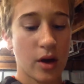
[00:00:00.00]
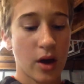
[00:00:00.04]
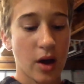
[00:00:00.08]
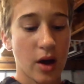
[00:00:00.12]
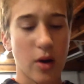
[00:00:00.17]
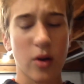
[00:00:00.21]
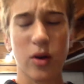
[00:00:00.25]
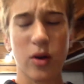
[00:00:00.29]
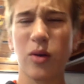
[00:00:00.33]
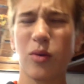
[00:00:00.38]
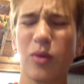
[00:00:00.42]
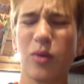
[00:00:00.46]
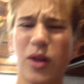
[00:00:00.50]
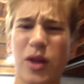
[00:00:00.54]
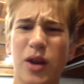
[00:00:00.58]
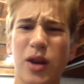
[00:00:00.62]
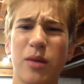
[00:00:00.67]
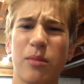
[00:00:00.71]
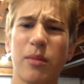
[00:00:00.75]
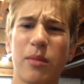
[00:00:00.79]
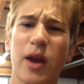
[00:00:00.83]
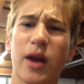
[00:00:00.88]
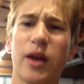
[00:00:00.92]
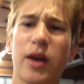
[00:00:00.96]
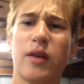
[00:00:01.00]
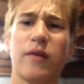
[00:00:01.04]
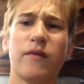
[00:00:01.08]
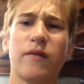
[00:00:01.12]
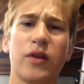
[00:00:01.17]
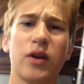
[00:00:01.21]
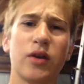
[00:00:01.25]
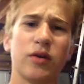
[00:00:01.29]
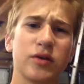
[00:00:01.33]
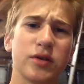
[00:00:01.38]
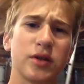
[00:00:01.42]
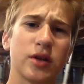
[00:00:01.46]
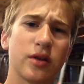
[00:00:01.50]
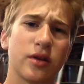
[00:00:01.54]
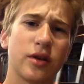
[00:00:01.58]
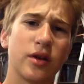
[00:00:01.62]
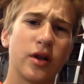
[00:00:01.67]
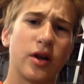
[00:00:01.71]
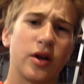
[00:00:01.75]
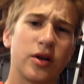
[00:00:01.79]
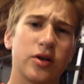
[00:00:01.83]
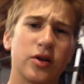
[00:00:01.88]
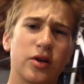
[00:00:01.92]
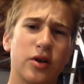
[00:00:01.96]
I really didn't make any videos on the
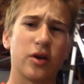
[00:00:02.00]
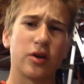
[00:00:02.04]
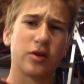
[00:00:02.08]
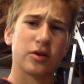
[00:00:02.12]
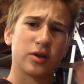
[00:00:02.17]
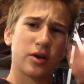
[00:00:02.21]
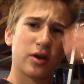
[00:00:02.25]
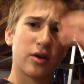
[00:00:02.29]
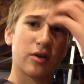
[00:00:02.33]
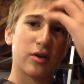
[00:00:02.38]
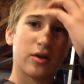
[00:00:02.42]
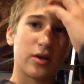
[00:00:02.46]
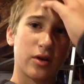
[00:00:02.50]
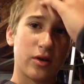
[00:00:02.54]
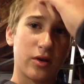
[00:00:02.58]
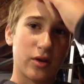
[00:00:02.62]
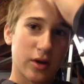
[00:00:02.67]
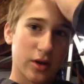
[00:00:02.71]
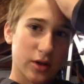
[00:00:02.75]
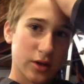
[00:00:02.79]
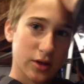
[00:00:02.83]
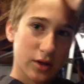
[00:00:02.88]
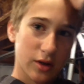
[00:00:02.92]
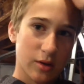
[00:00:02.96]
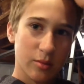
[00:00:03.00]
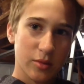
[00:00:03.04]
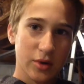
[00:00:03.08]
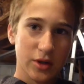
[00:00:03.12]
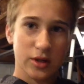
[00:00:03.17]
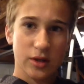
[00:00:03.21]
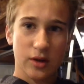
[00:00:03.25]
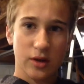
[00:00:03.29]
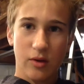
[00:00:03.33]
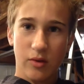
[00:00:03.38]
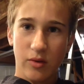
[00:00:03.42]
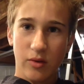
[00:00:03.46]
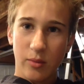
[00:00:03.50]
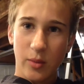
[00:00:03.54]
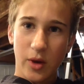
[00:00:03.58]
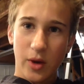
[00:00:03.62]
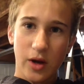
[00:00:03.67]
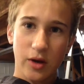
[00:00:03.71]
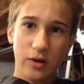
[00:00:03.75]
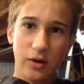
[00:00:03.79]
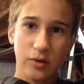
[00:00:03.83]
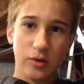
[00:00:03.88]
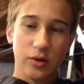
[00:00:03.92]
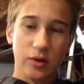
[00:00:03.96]
electric car, so I don't think you guys are going to miss that one. My
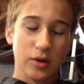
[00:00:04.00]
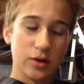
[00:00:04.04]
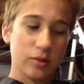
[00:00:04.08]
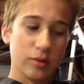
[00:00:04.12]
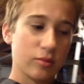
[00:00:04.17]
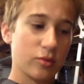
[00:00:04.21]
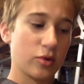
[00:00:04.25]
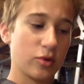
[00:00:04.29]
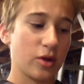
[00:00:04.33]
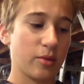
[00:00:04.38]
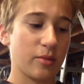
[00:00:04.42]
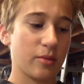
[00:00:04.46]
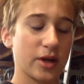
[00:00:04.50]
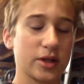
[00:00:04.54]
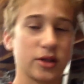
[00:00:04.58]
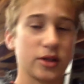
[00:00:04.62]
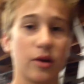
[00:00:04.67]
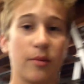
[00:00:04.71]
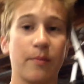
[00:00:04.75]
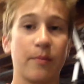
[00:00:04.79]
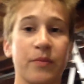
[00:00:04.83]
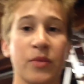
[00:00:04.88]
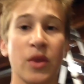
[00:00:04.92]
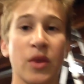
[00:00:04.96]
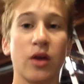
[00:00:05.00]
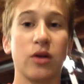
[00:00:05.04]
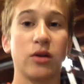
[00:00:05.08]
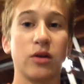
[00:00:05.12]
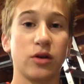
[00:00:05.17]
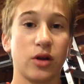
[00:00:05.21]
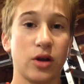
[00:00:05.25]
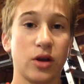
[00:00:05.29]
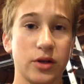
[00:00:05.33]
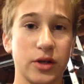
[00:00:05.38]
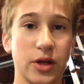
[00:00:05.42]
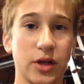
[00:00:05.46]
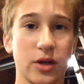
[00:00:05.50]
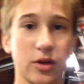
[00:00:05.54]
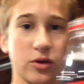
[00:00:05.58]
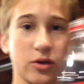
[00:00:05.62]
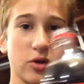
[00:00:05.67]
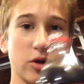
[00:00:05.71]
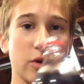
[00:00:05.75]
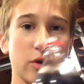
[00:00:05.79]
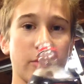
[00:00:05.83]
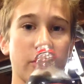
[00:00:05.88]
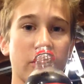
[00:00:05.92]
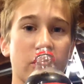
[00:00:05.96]
hair is just really messed up. I'm going to take a
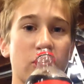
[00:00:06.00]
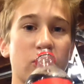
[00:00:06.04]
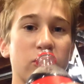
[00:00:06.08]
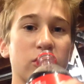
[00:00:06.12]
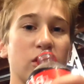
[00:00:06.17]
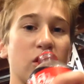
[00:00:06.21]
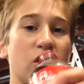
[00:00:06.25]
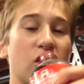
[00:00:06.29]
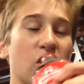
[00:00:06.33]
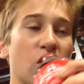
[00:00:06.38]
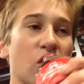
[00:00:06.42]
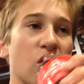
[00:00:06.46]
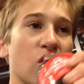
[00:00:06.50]
drink of my Coke now.